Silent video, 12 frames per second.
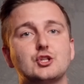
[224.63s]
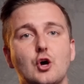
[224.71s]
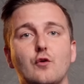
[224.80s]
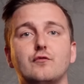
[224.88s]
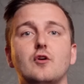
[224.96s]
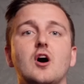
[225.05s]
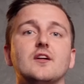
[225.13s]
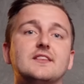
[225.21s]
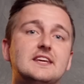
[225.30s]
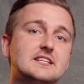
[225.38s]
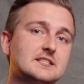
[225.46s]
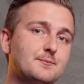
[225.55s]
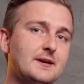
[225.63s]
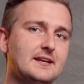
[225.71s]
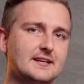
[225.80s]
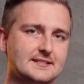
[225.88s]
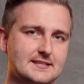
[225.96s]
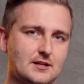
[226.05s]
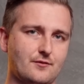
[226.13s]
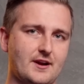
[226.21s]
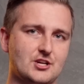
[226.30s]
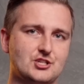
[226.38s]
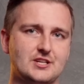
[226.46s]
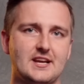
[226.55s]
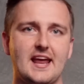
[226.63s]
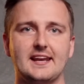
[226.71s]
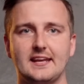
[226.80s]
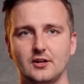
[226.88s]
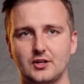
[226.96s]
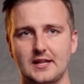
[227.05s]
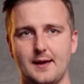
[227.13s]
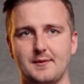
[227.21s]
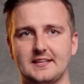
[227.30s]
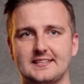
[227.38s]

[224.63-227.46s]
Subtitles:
So for all the speed, acceleration, and hill climbing